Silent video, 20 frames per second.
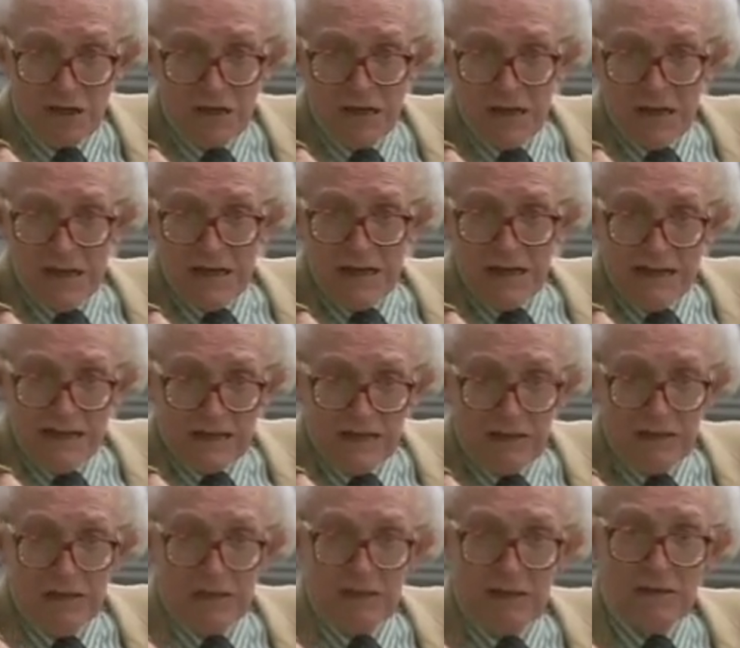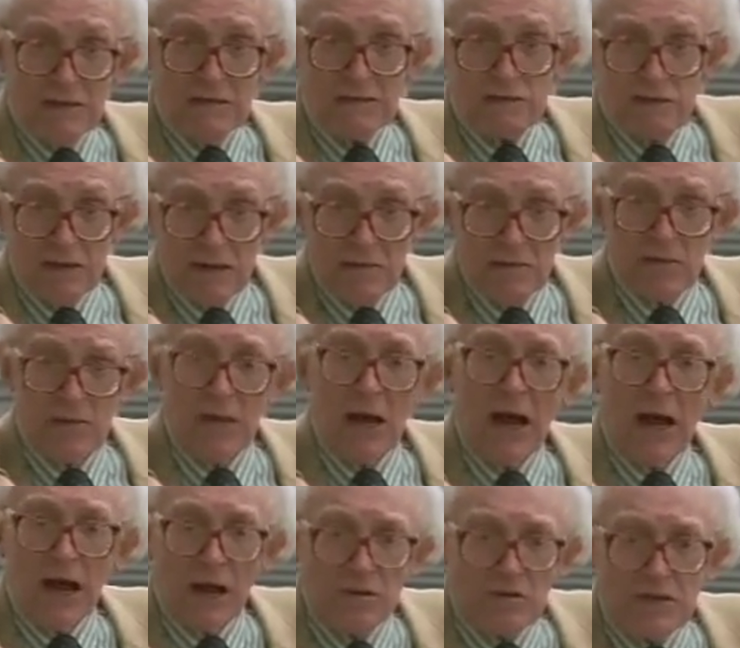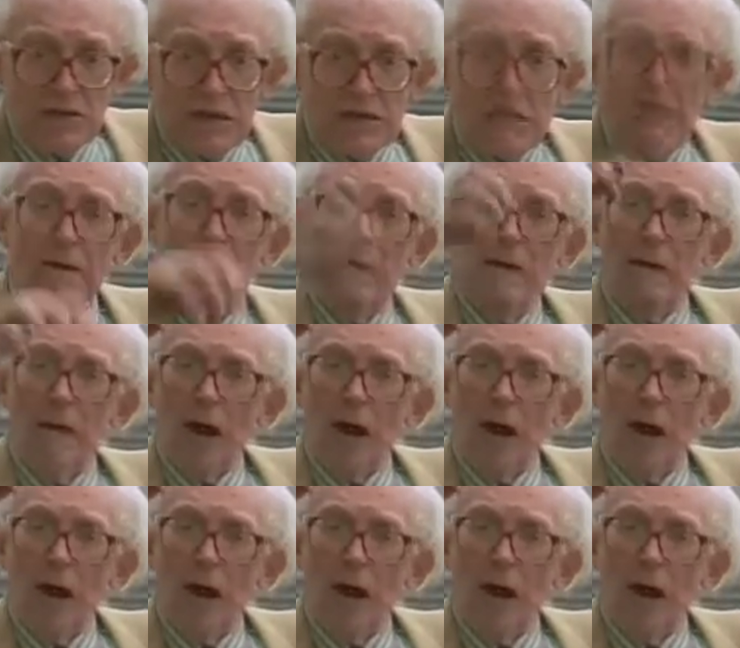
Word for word: uh, he, he described how the